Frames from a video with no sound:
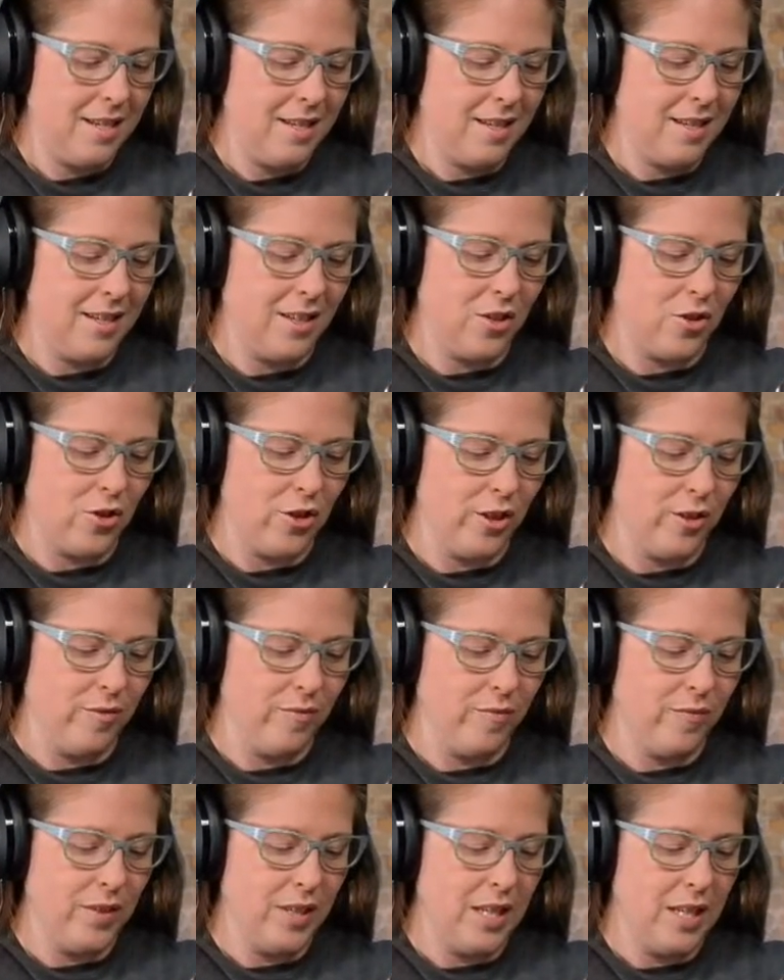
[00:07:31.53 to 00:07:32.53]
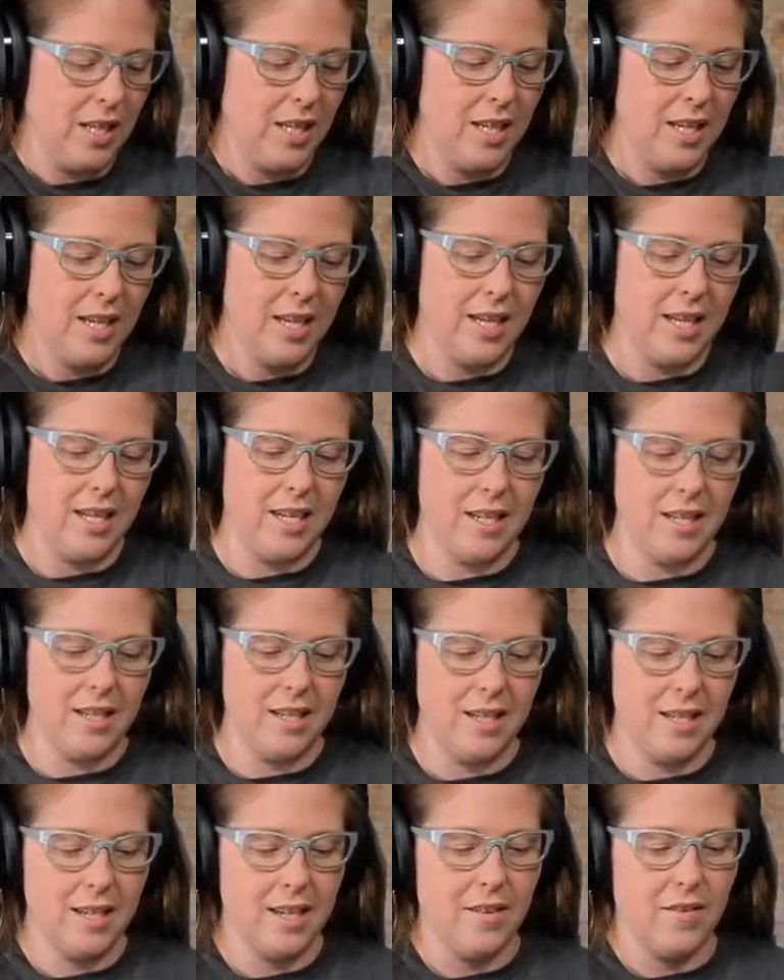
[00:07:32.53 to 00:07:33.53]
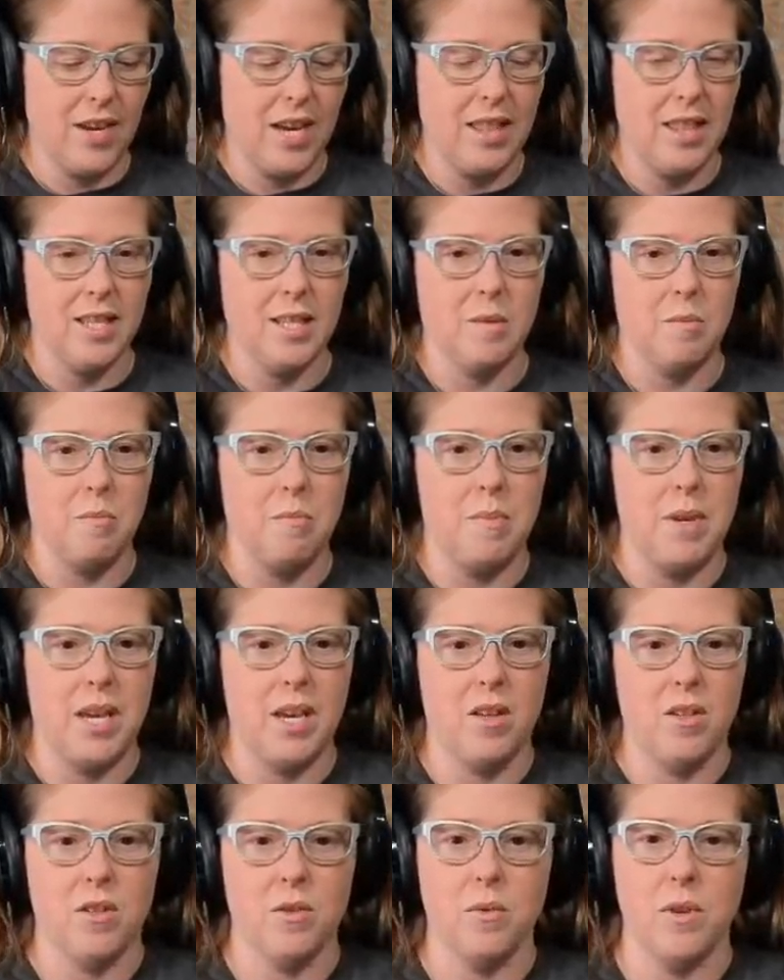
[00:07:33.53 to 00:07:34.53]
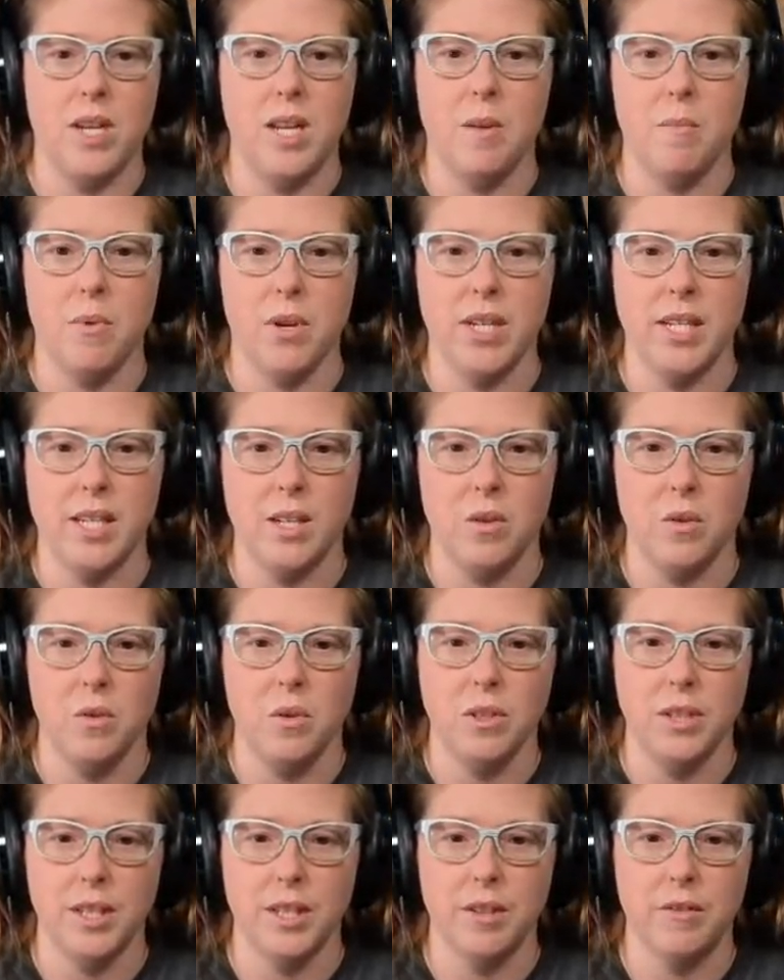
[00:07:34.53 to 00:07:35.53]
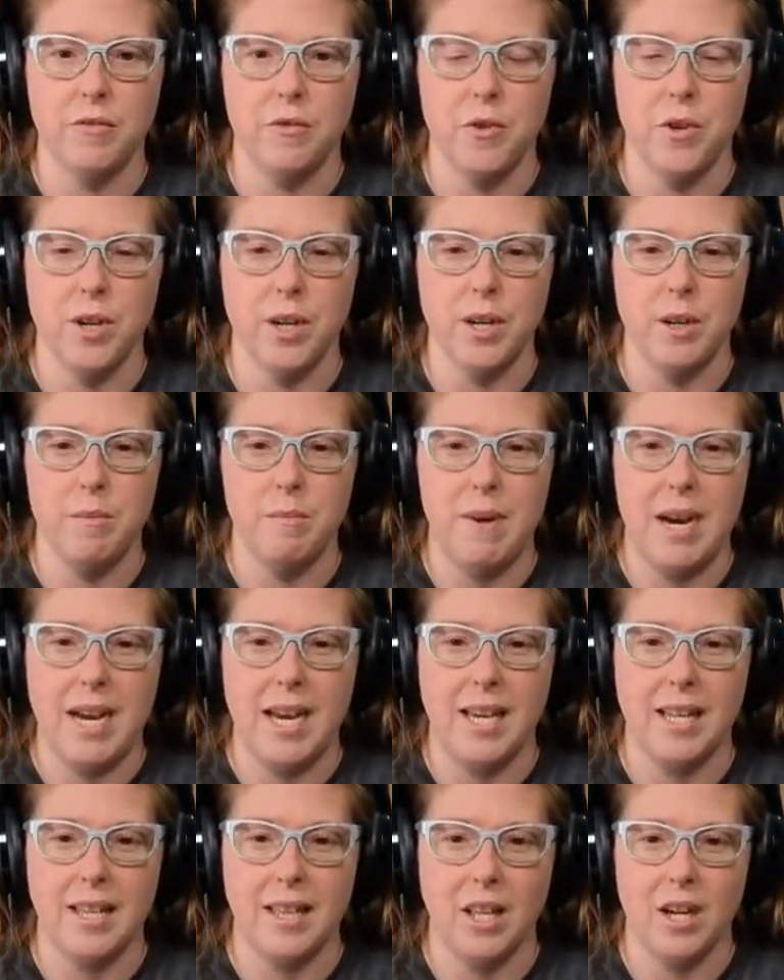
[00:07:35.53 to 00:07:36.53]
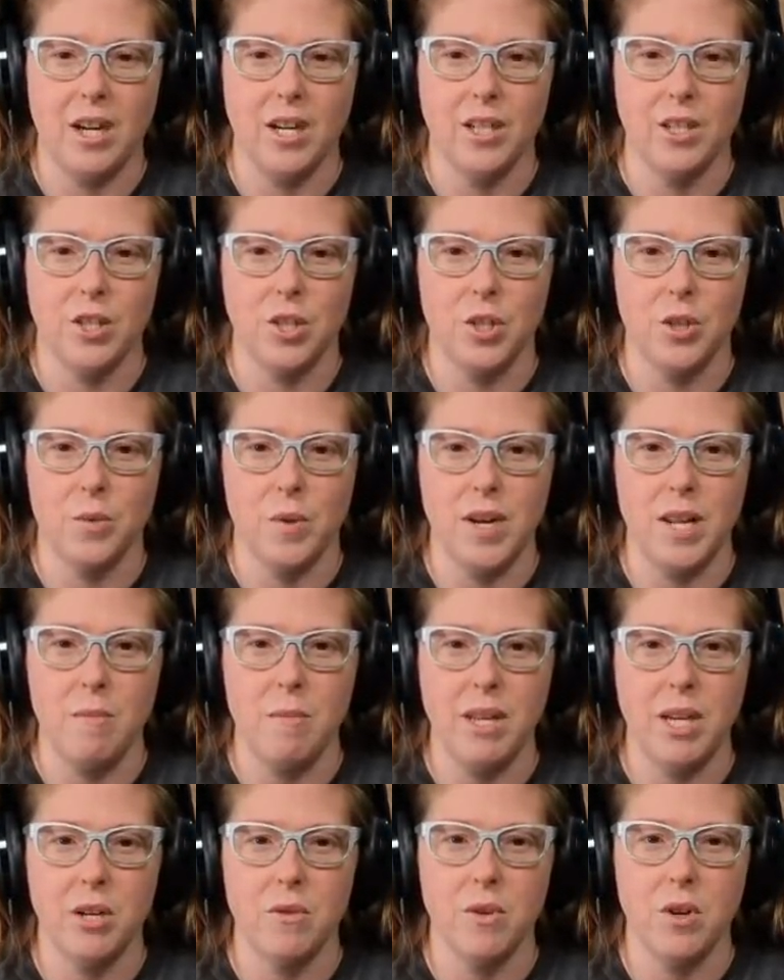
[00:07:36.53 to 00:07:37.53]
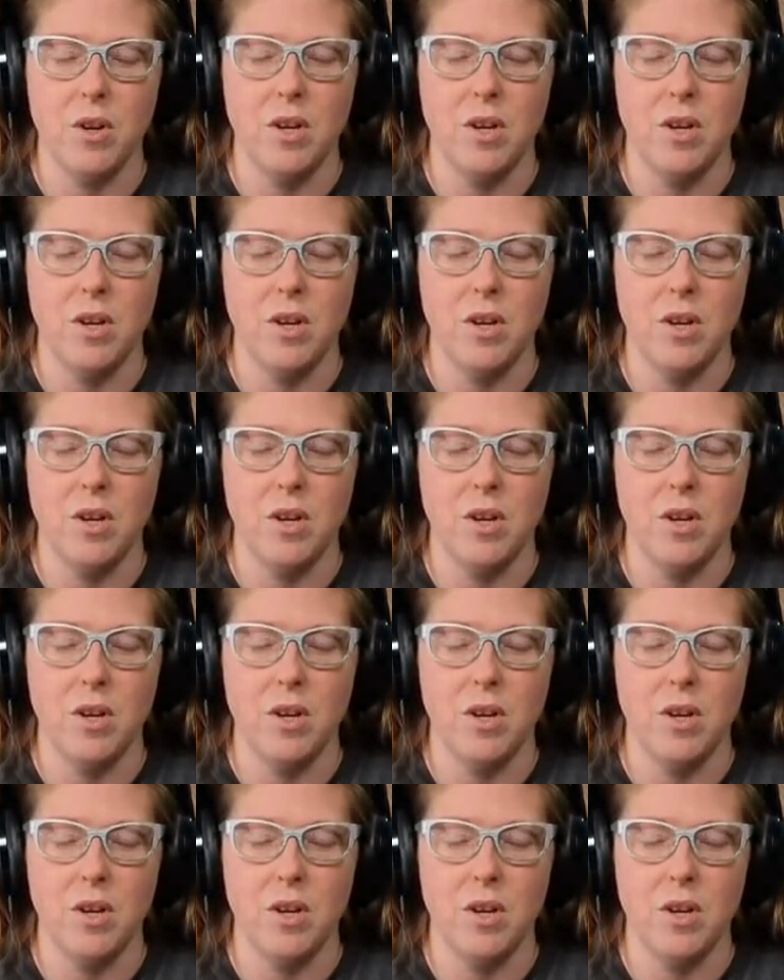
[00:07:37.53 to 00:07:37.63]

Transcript: It's true. And I've got this big 3D printed holder for my large 20-meter roll,